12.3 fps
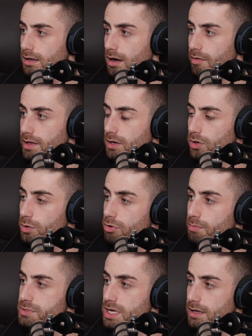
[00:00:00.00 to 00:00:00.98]
I think a lot of
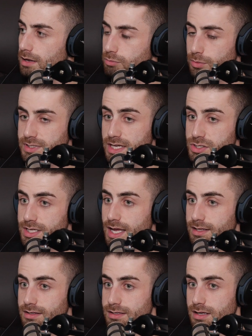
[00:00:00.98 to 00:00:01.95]
property
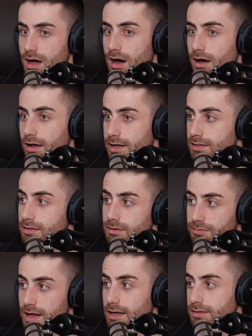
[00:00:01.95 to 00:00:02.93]
educators hide the
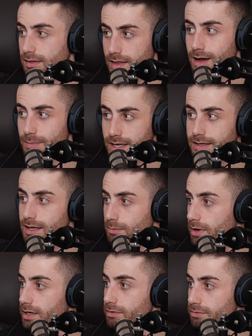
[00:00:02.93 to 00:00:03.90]
fact that they are making
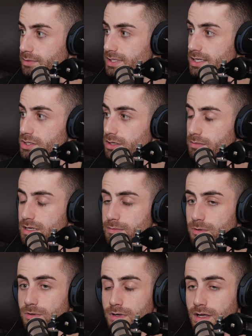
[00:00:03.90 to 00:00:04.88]
money from teaching
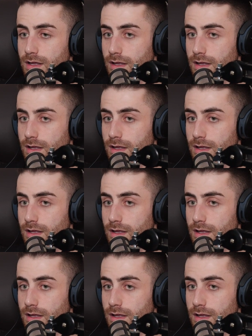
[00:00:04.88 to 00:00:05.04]
people.